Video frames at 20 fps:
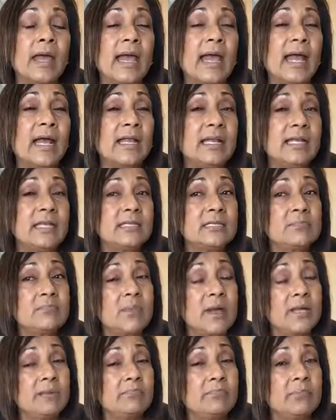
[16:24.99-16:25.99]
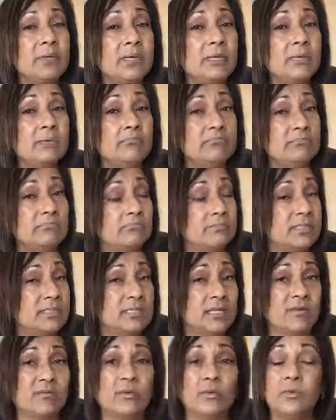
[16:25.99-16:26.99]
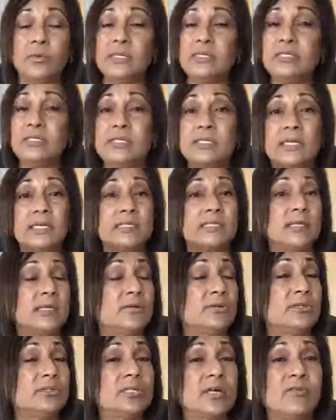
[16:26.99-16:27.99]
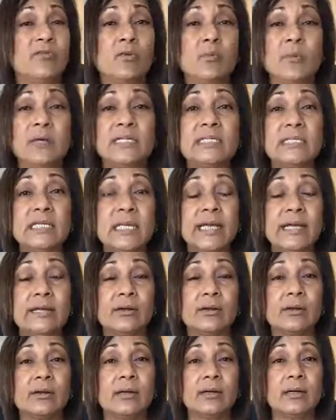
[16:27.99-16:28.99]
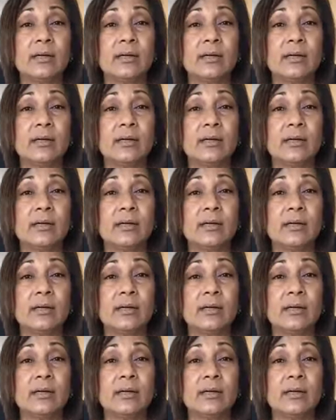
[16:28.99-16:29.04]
And this might be several weeks, as I said, or several months later.